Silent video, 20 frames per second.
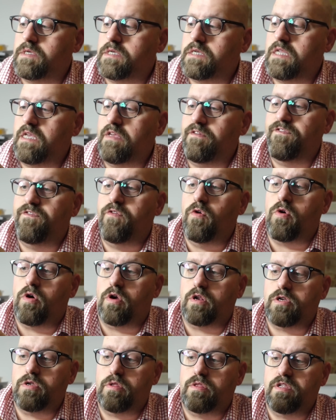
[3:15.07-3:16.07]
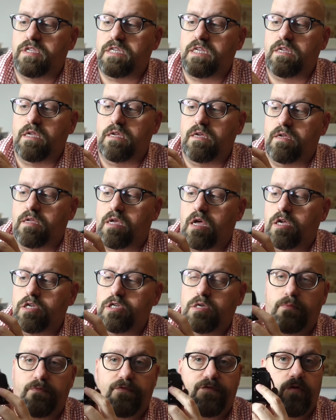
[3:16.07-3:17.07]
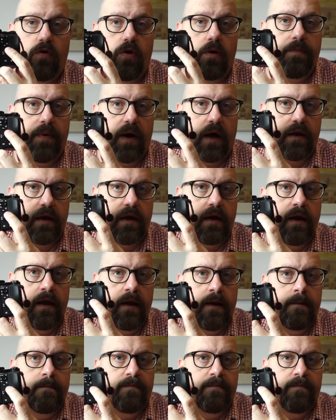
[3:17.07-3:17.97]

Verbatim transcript: C4 to the uh, custom 4 button